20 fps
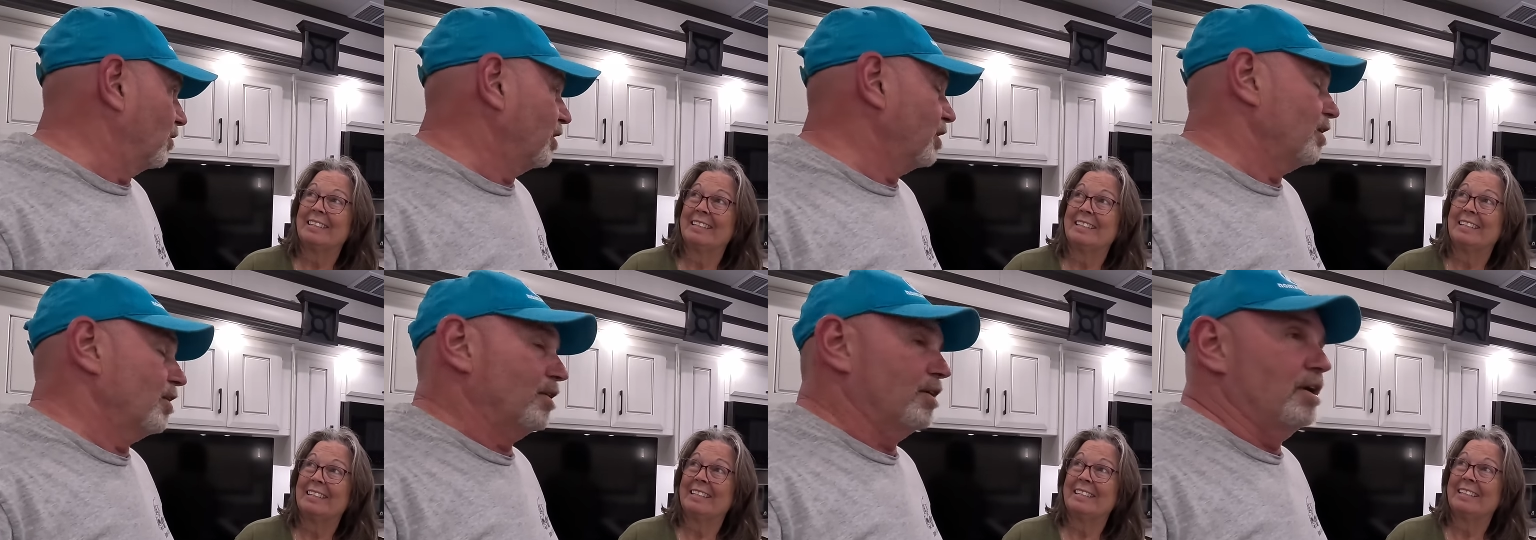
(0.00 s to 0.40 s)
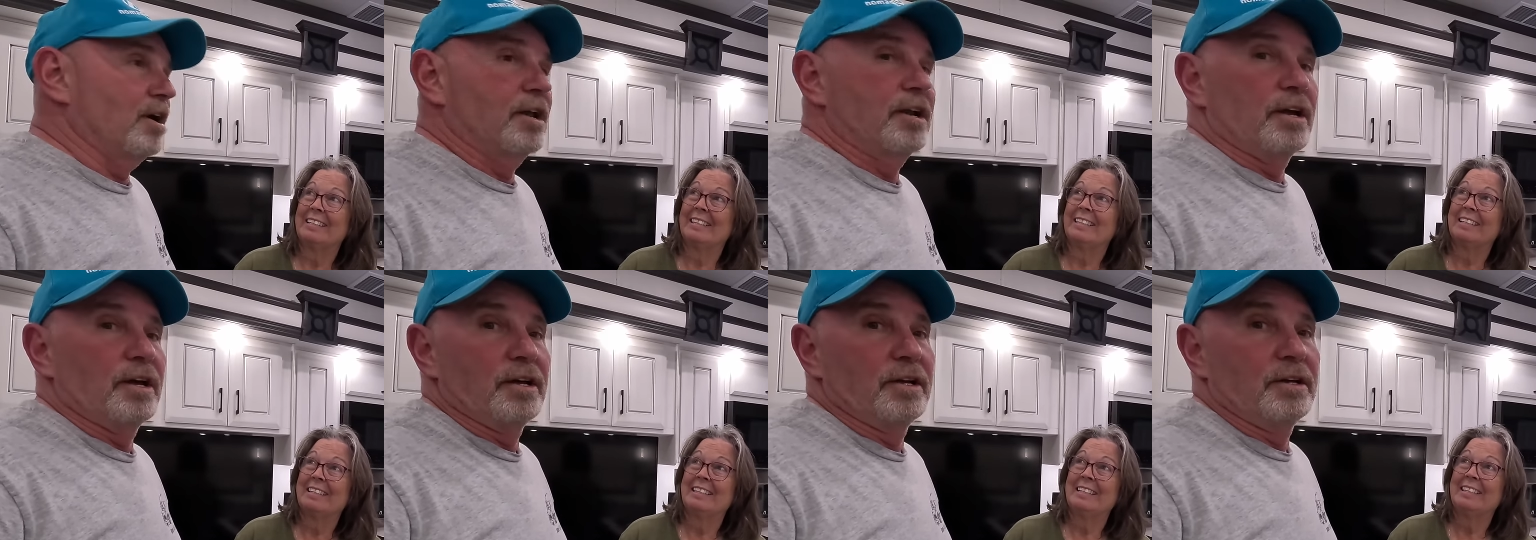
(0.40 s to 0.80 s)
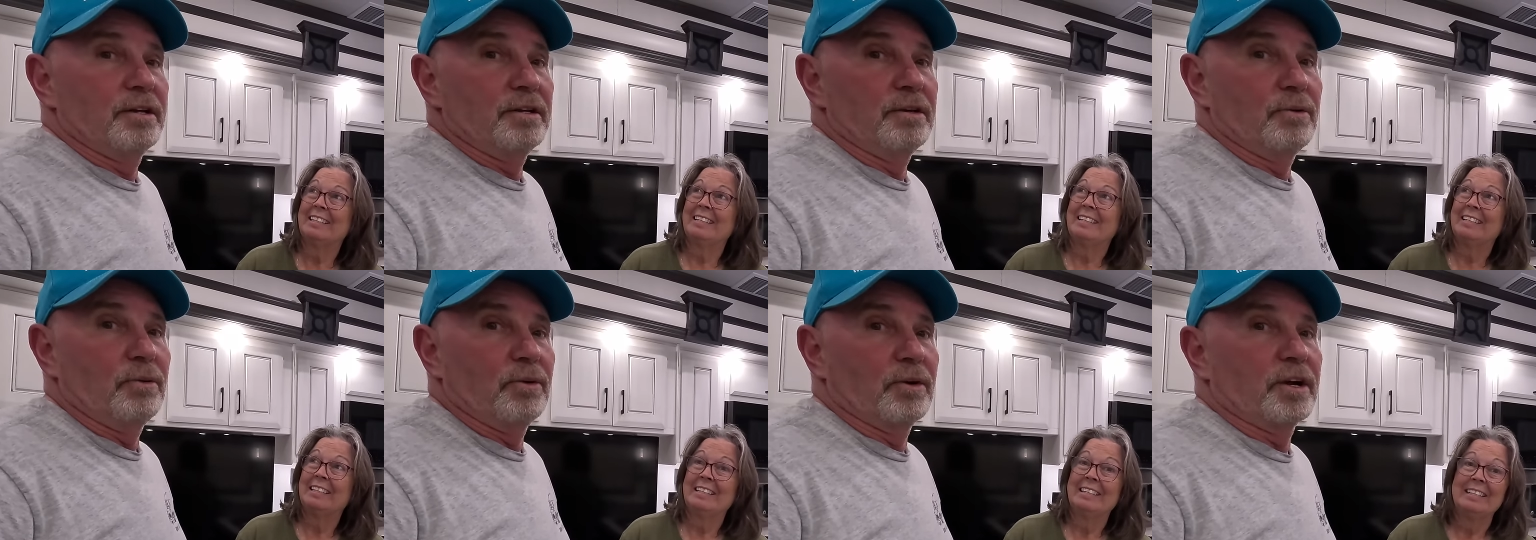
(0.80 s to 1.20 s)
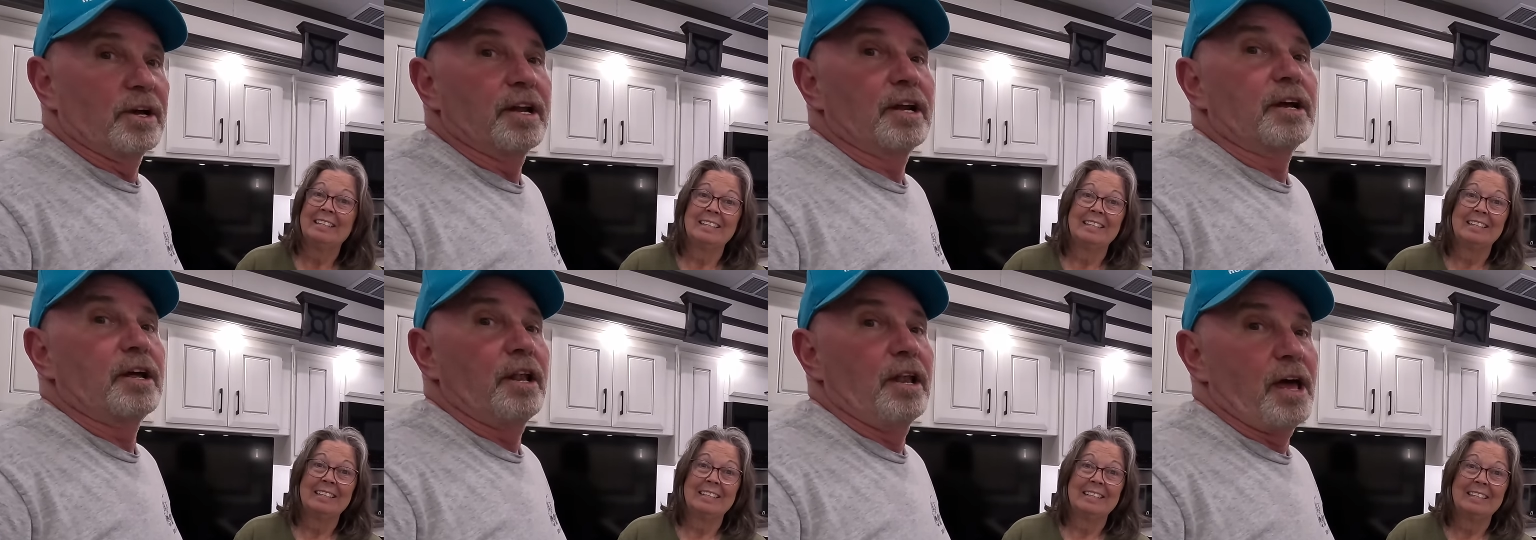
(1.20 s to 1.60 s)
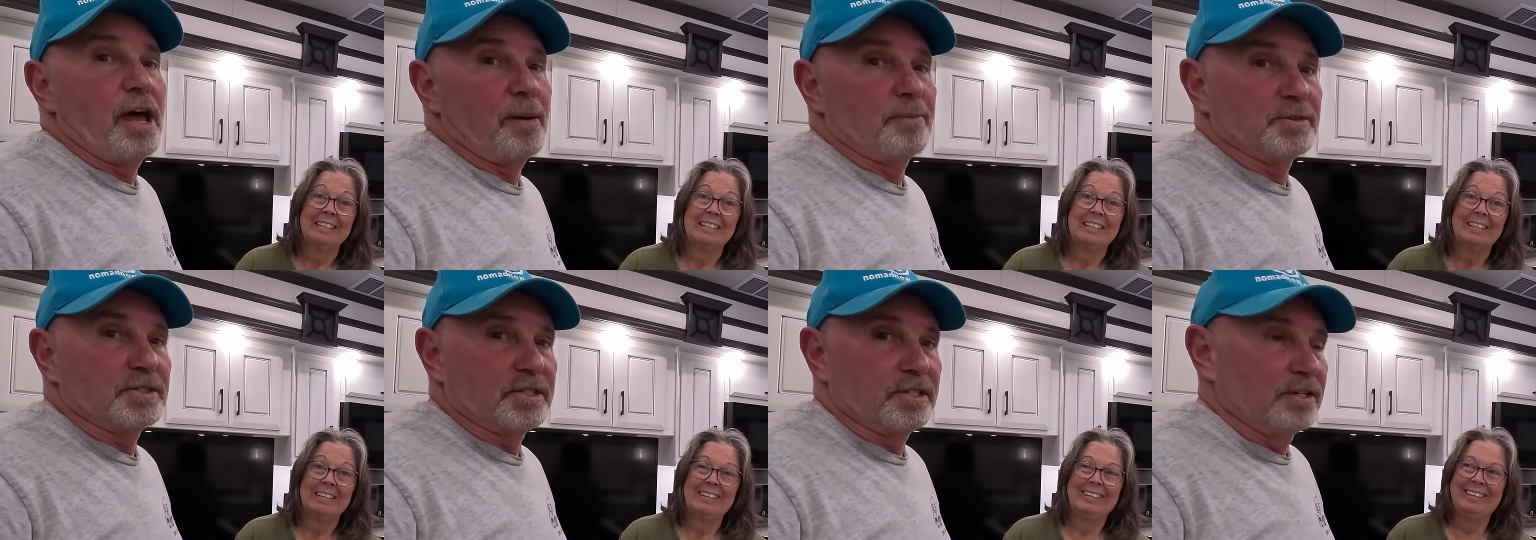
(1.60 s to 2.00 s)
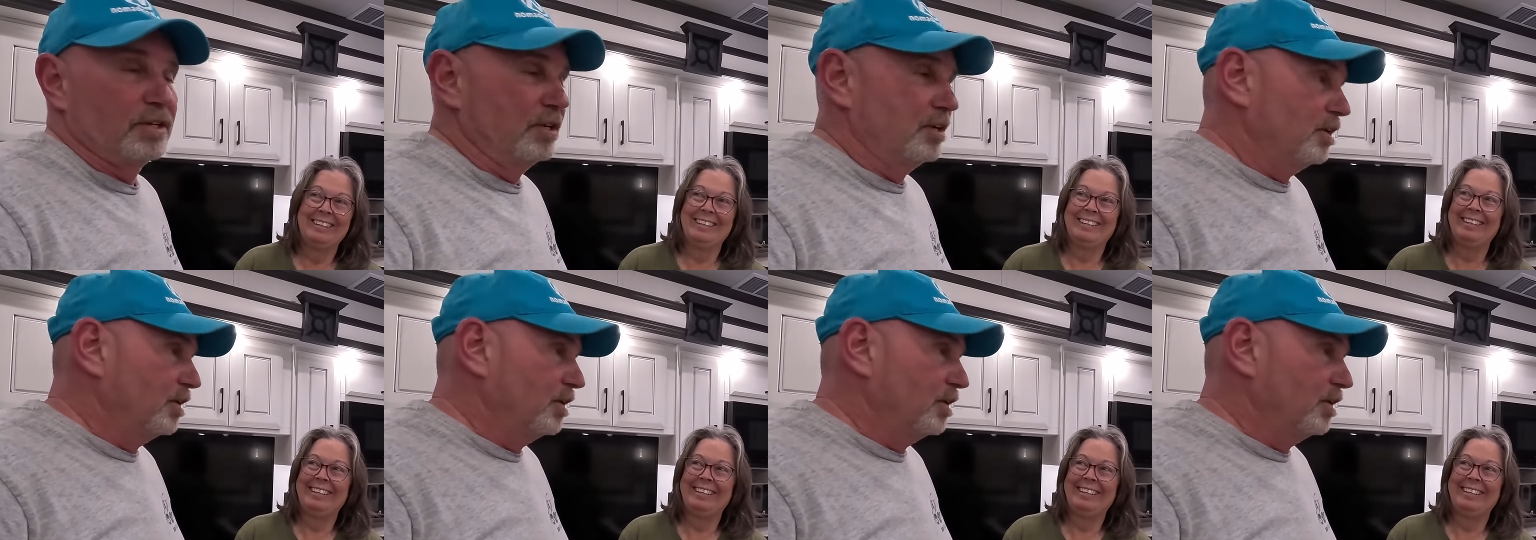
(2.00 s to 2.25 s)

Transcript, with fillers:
Speaker 1: We are gonna we're gonna collapse.